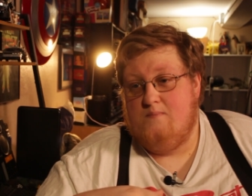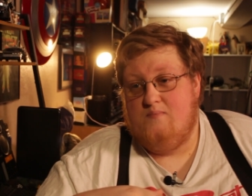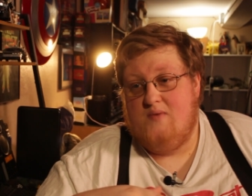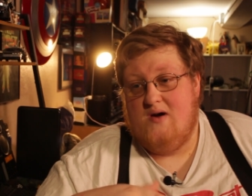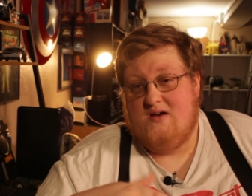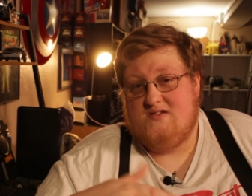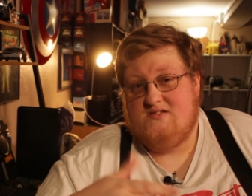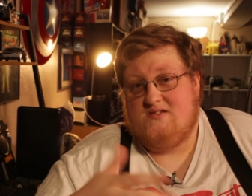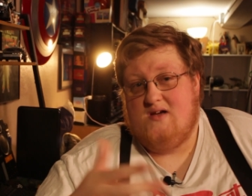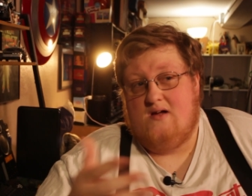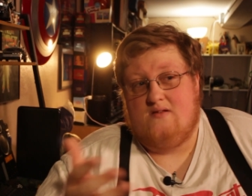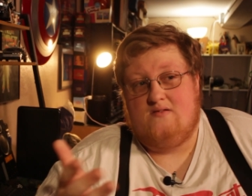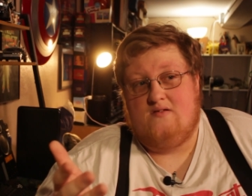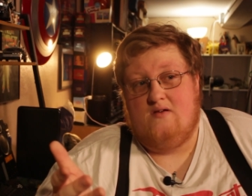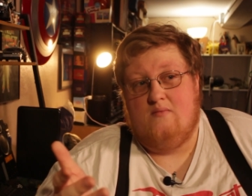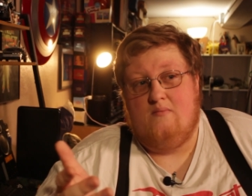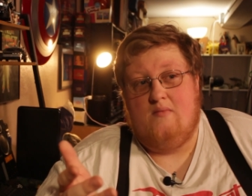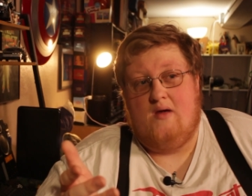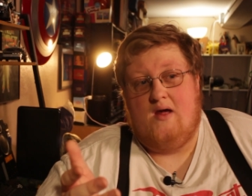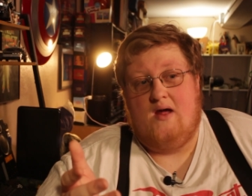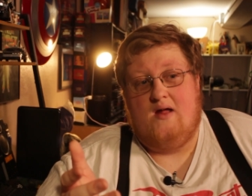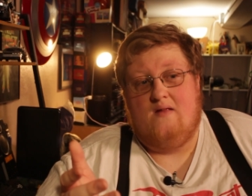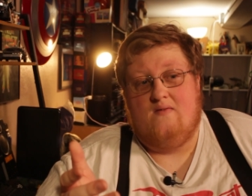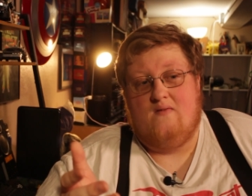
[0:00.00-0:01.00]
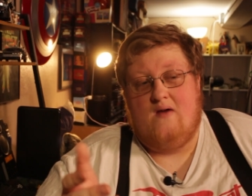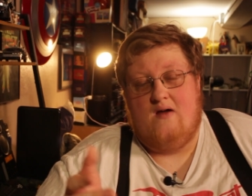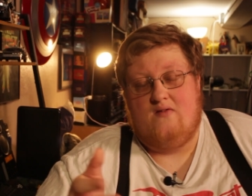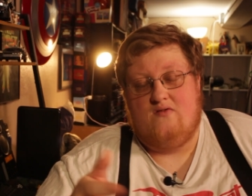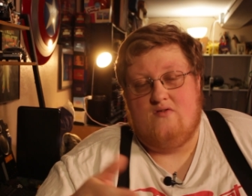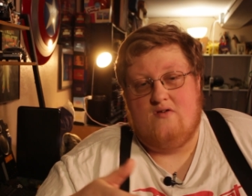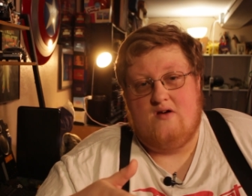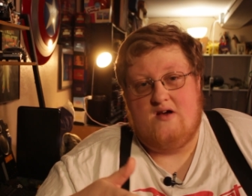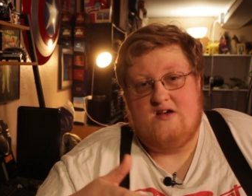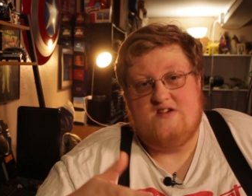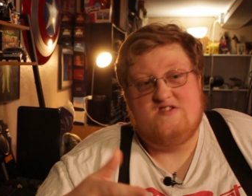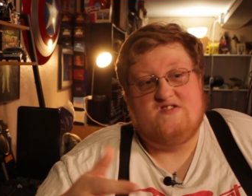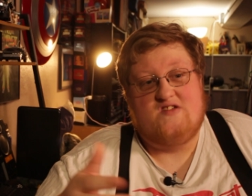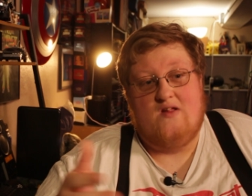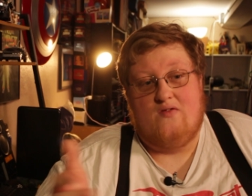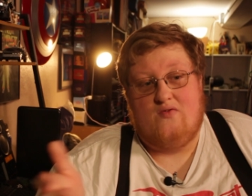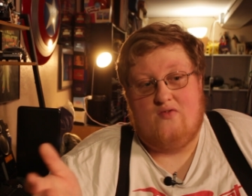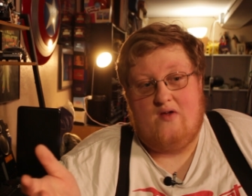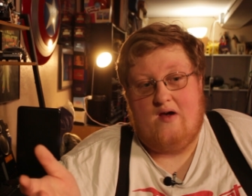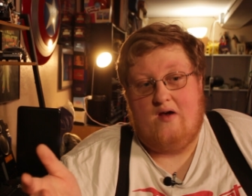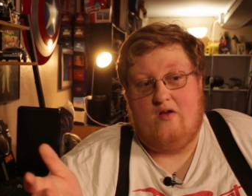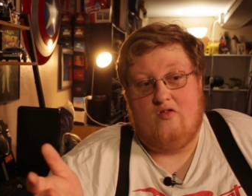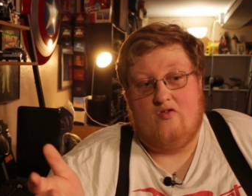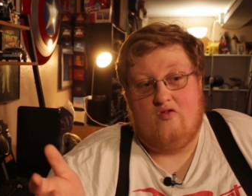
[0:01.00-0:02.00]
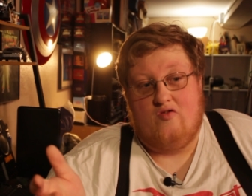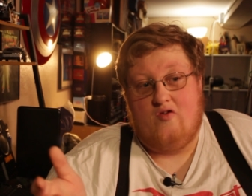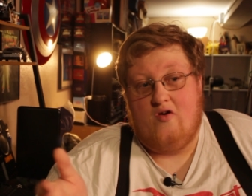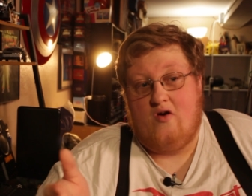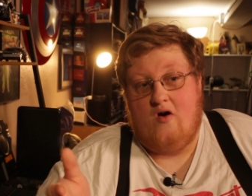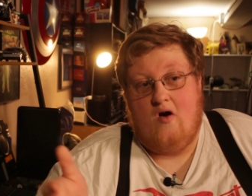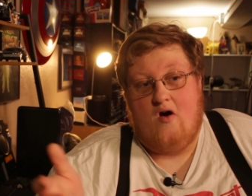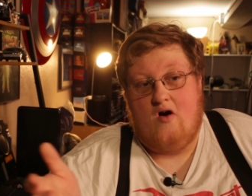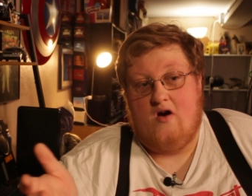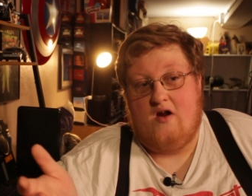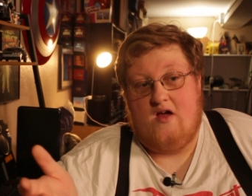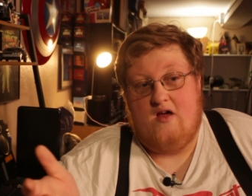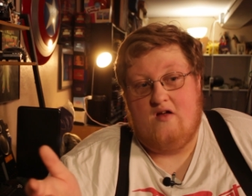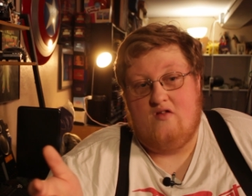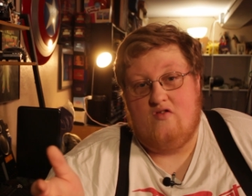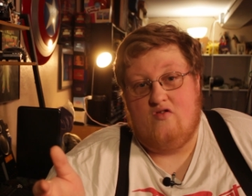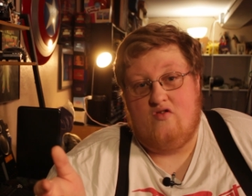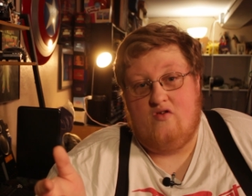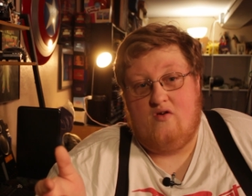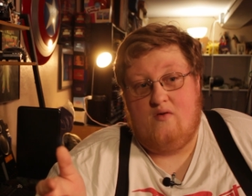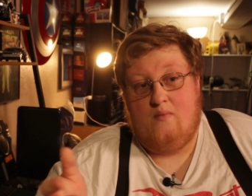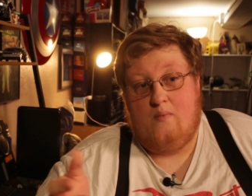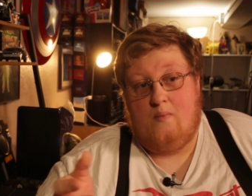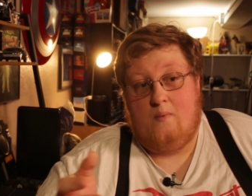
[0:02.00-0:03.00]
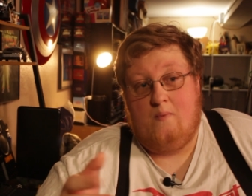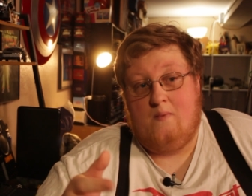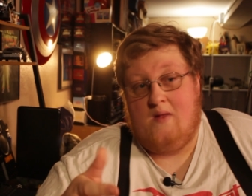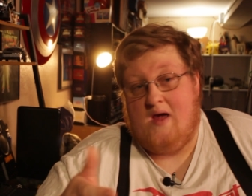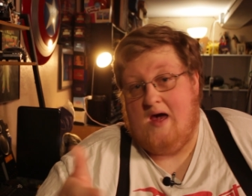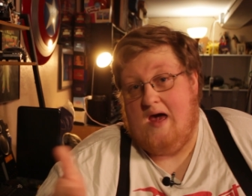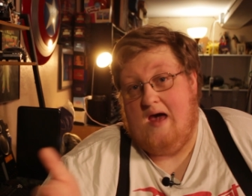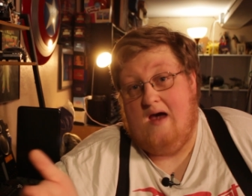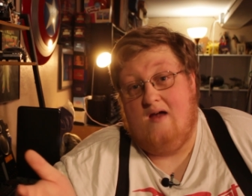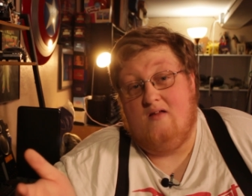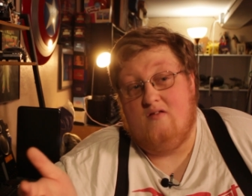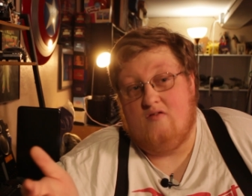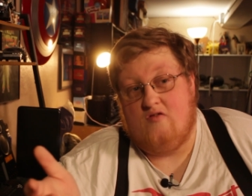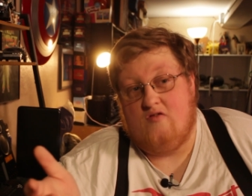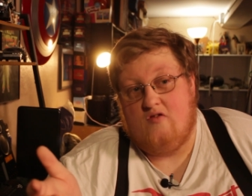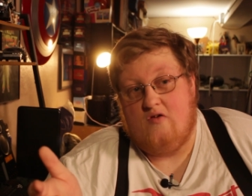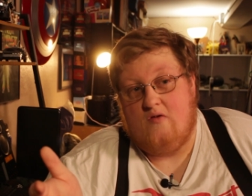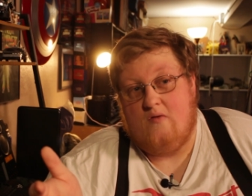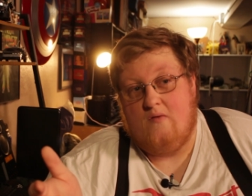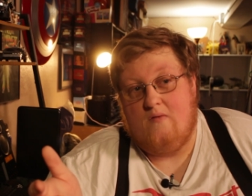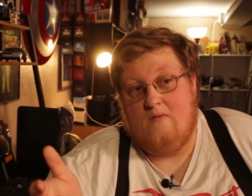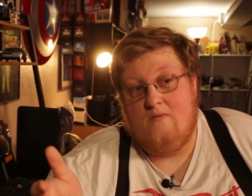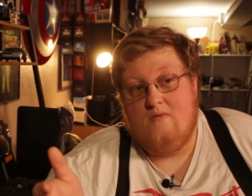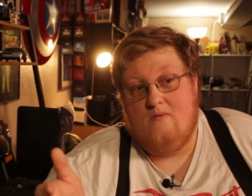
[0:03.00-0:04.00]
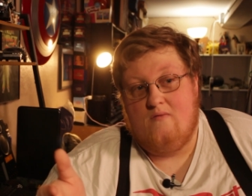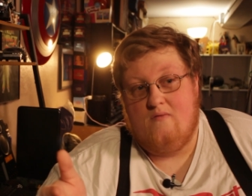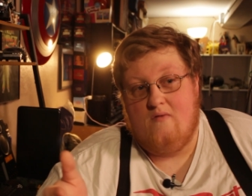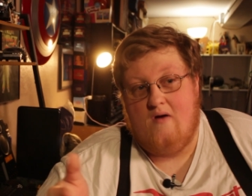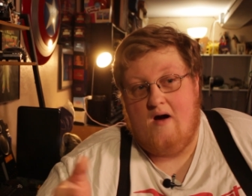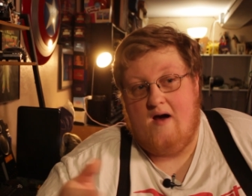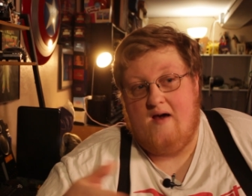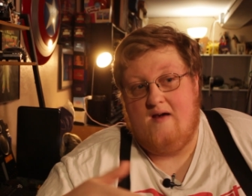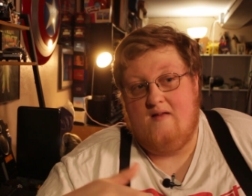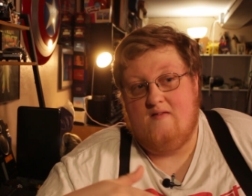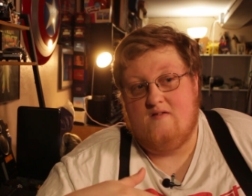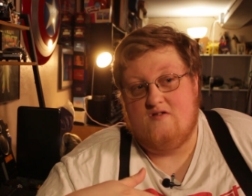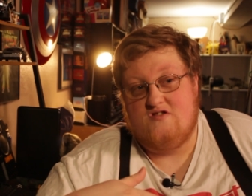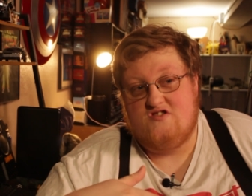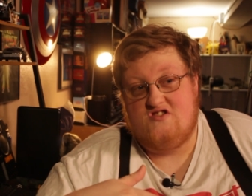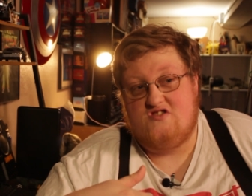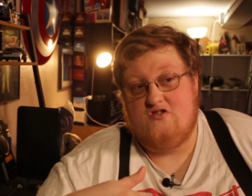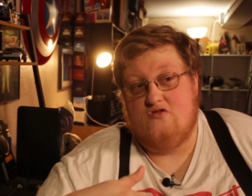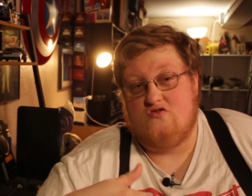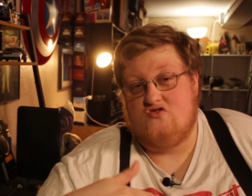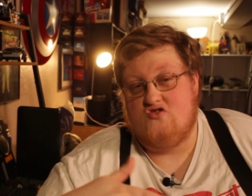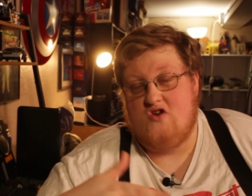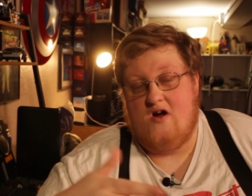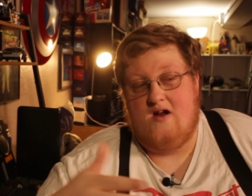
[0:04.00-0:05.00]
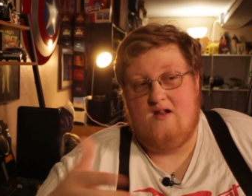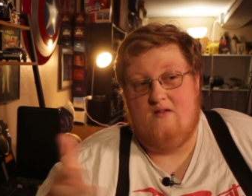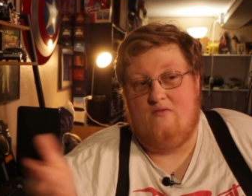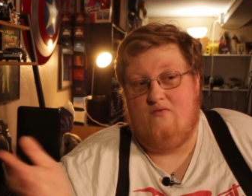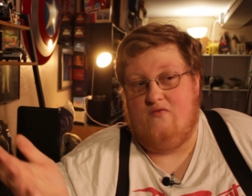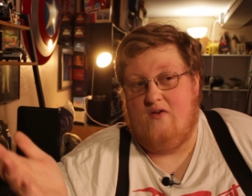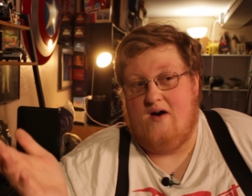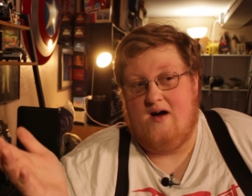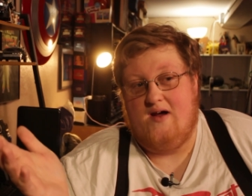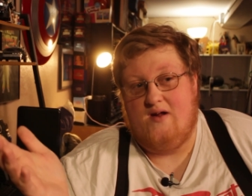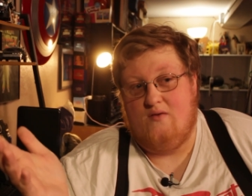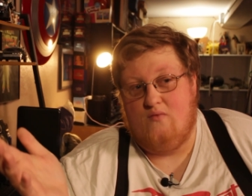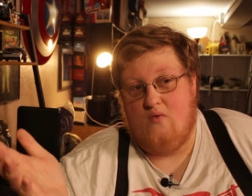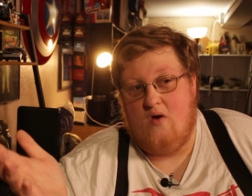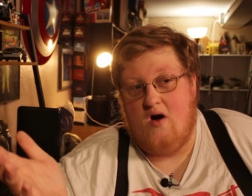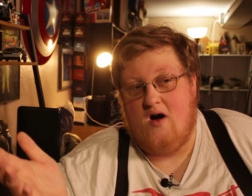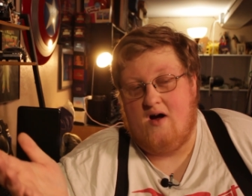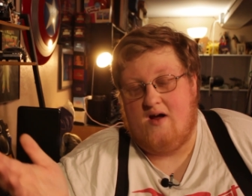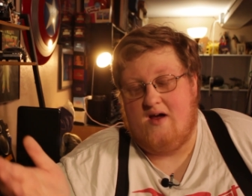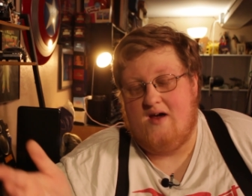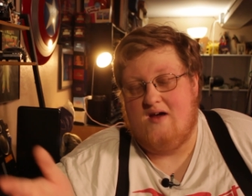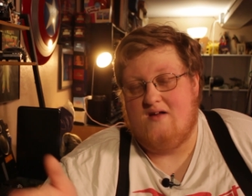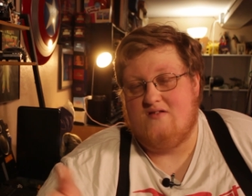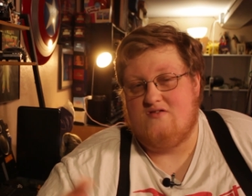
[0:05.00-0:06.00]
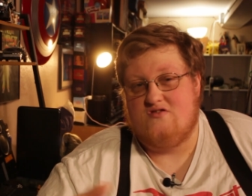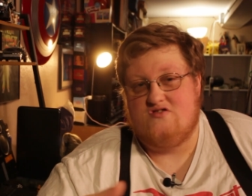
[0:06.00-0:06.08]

that's not to mean that there isn't things the Guardians can't do, right? They're still trying to find Rocket.